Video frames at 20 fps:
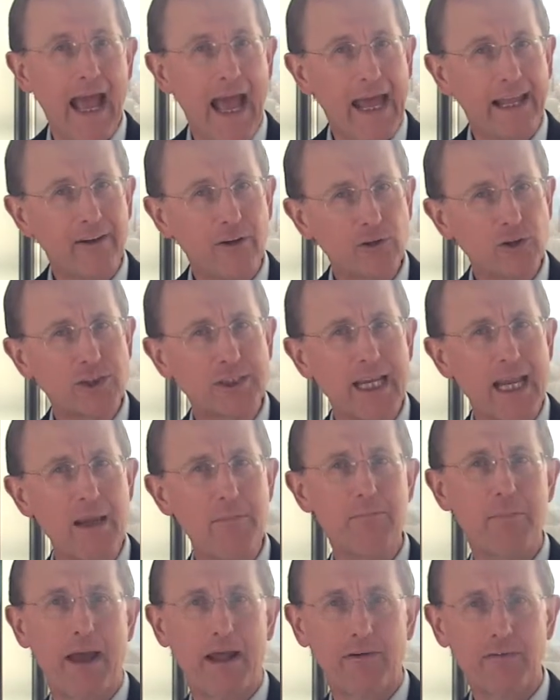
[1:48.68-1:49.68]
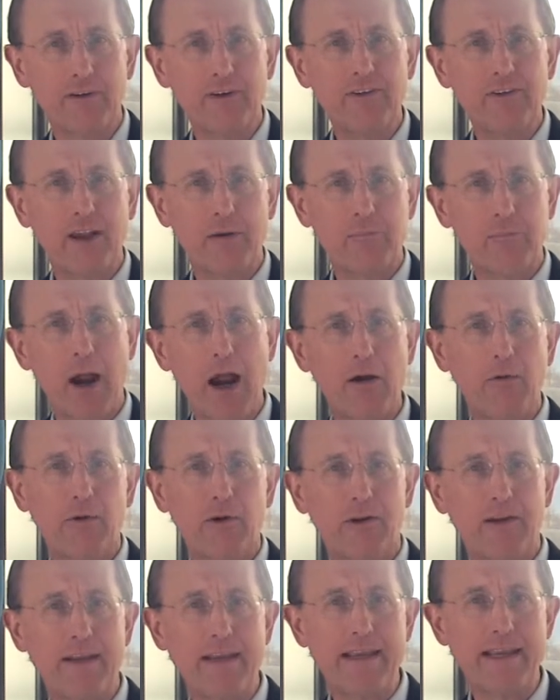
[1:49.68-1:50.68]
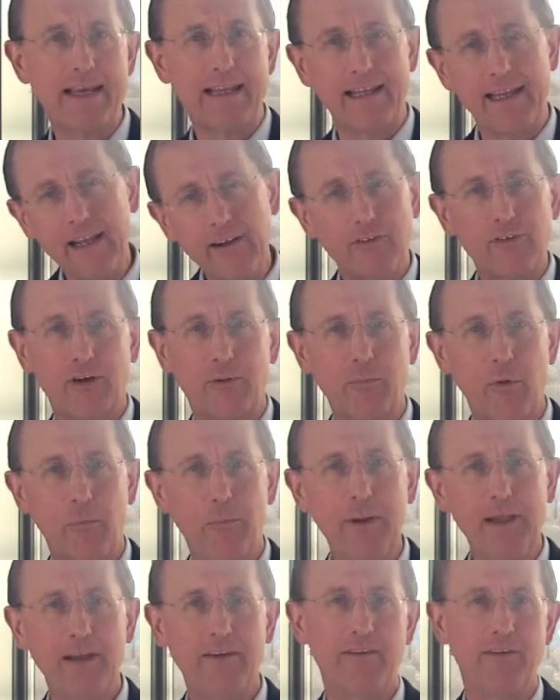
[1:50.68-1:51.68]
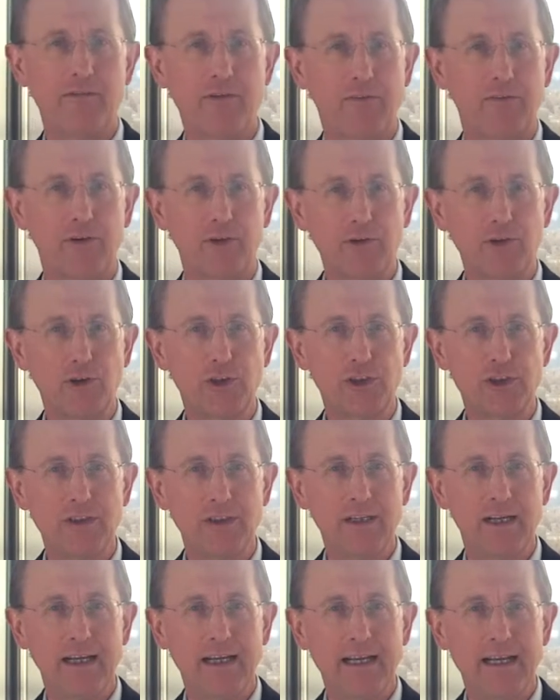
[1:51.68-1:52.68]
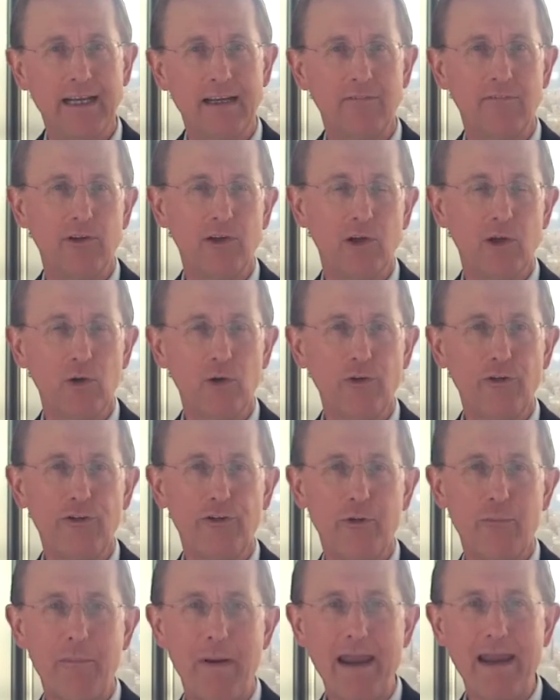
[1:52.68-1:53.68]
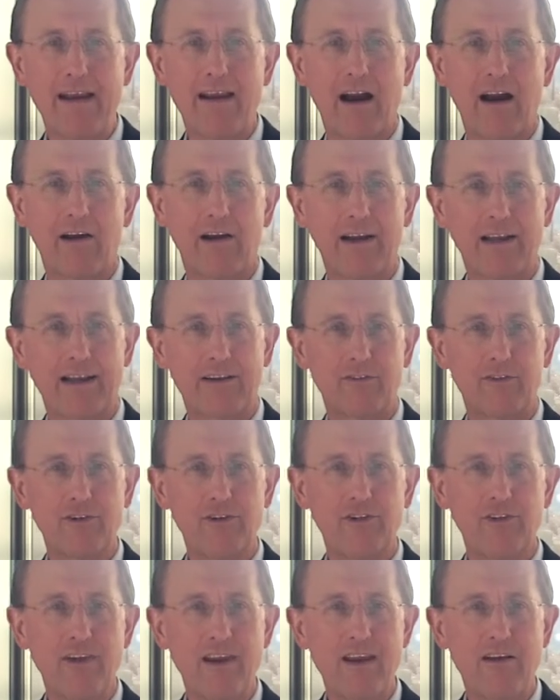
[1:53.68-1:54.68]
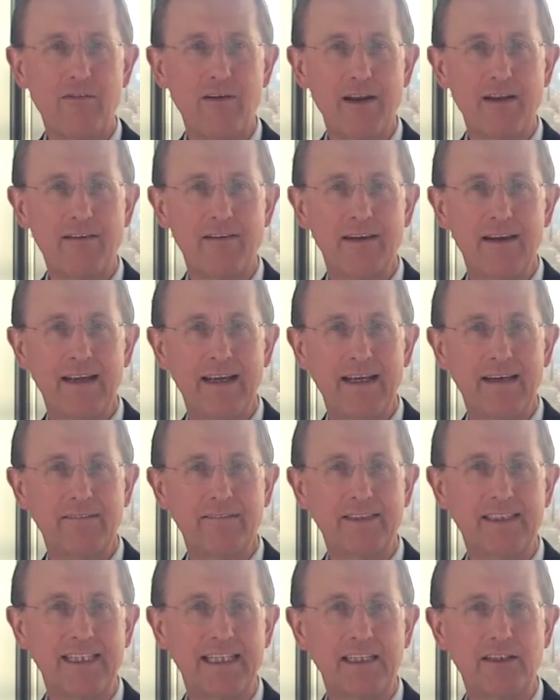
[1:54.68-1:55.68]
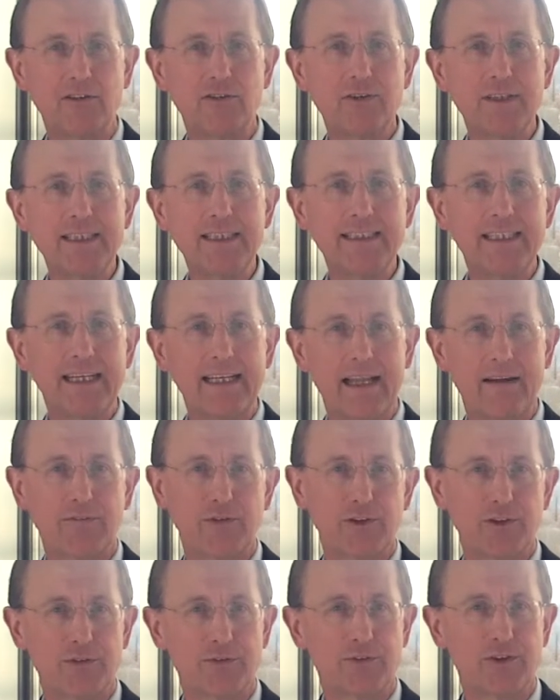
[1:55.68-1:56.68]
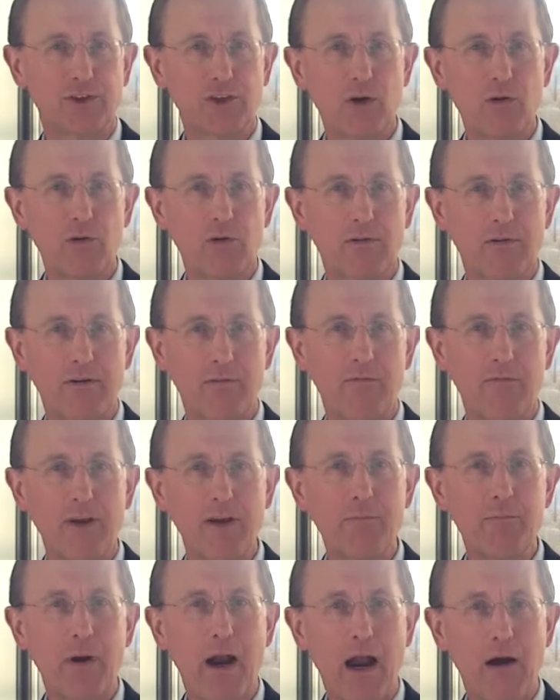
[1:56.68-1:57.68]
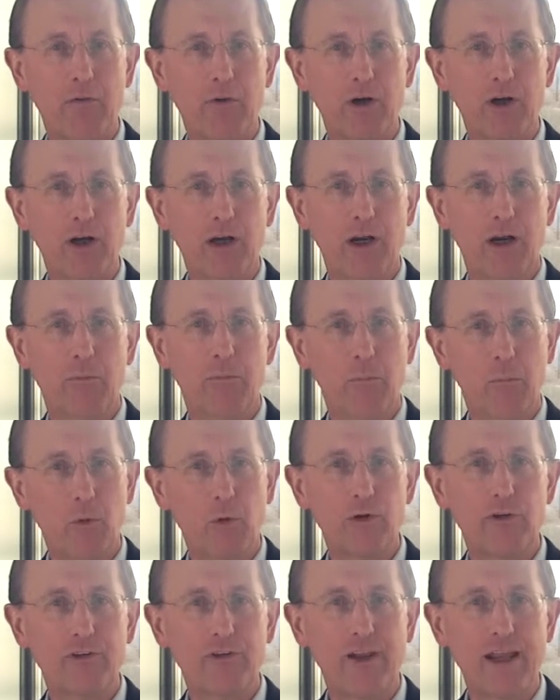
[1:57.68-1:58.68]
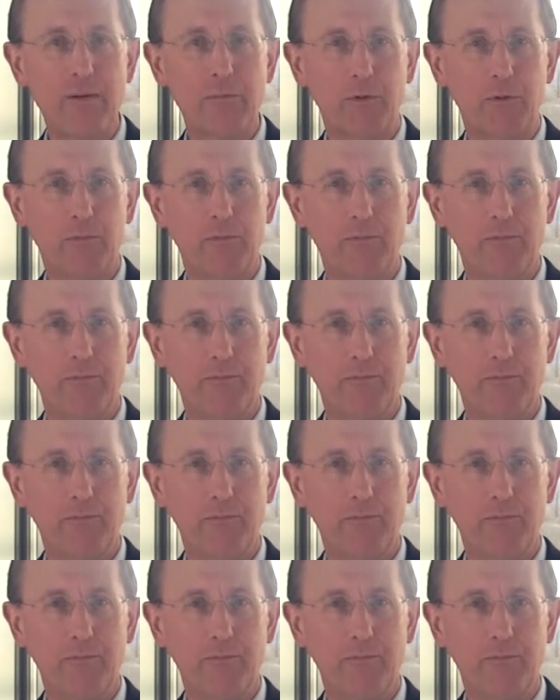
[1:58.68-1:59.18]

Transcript: And those same batteries that power the electric mobility revolution will also make our electricity grid with increasing levels of solar and wind power more stable.